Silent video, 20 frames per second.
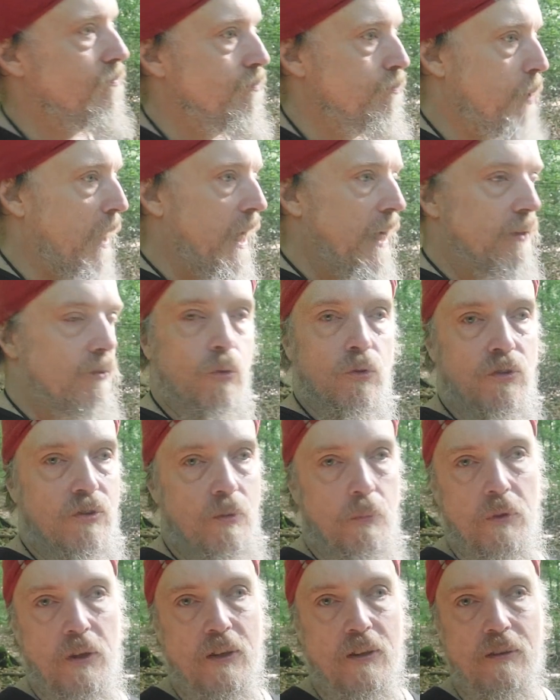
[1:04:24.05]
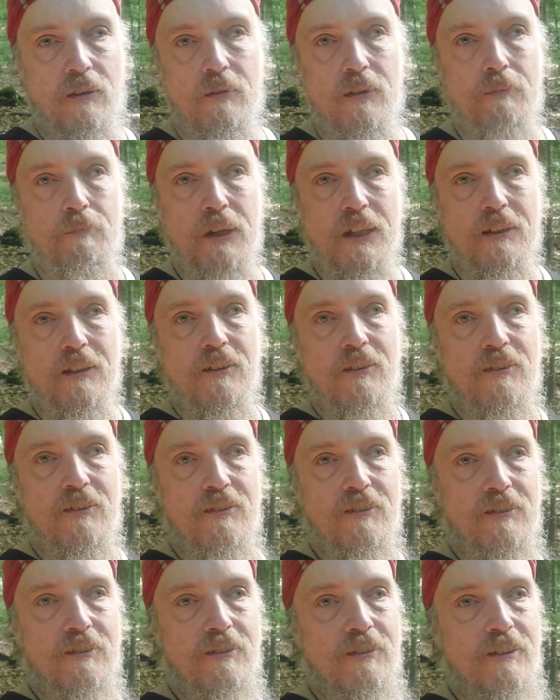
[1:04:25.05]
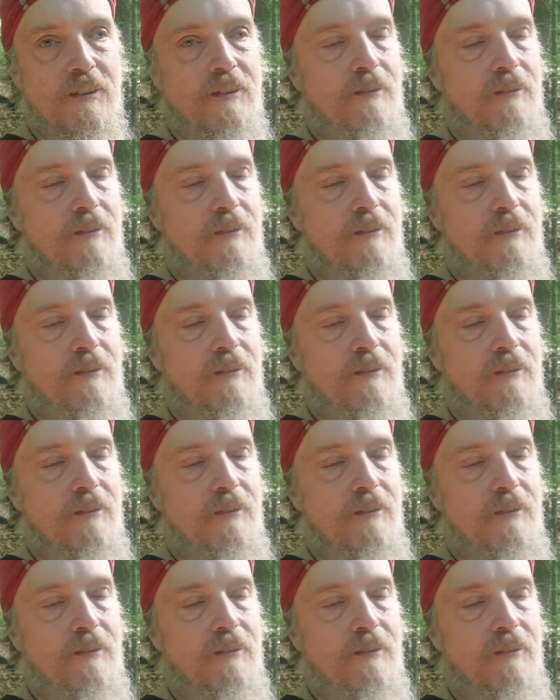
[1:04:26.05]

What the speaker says: bad or something, but it's.